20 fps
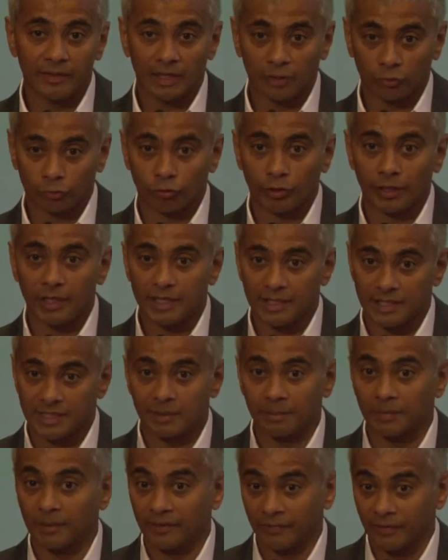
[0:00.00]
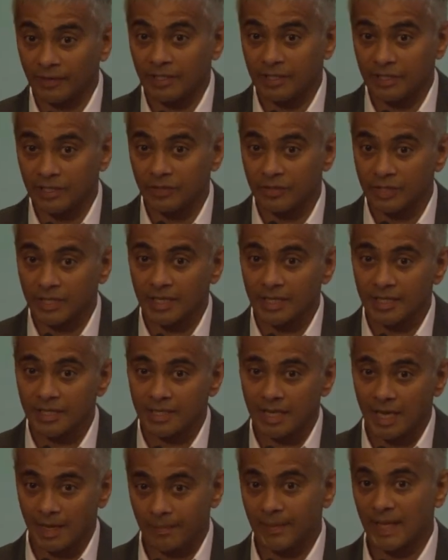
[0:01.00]
that trade is the perfect use
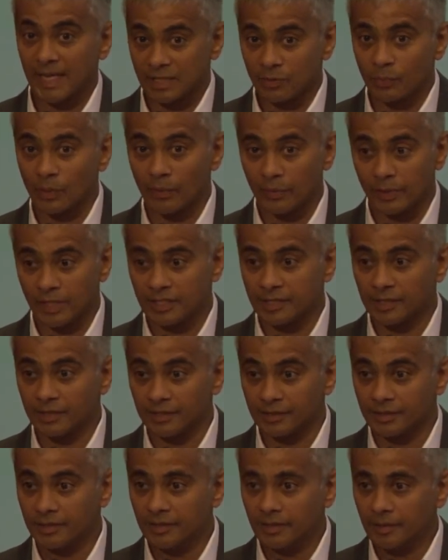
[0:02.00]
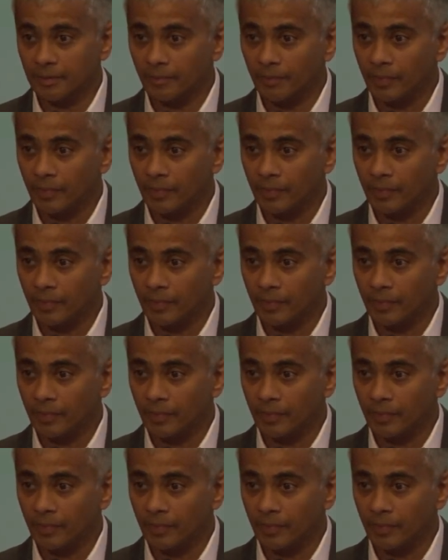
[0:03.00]
case, and that's where we're starting.